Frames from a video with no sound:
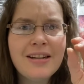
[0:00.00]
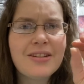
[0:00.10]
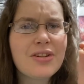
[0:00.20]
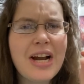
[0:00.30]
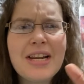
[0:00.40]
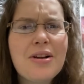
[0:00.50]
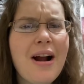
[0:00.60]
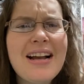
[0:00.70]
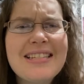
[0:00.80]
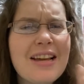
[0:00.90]
They're tiny. Your
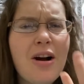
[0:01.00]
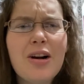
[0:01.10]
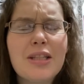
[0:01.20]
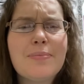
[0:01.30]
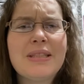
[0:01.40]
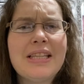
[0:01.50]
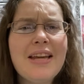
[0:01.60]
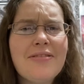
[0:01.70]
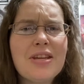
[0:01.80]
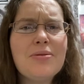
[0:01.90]
eyes can hardly
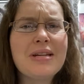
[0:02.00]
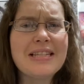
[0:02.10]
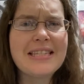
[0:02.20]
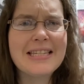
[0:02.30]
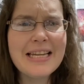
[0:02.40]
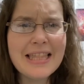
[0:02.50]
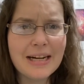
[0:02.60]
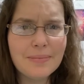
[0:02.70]
believe that you can see them